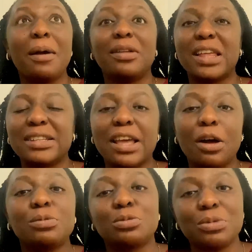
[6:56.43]
that's
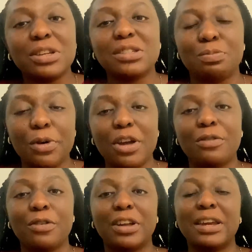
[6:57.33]
helped Winnie's
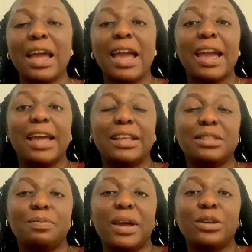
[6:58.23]
boyfriend, is
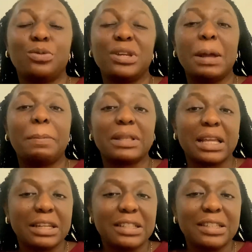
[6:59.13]
by doing a
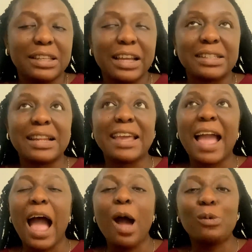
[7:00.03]
paternity test. Like,
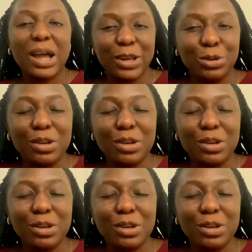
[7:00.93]
how can you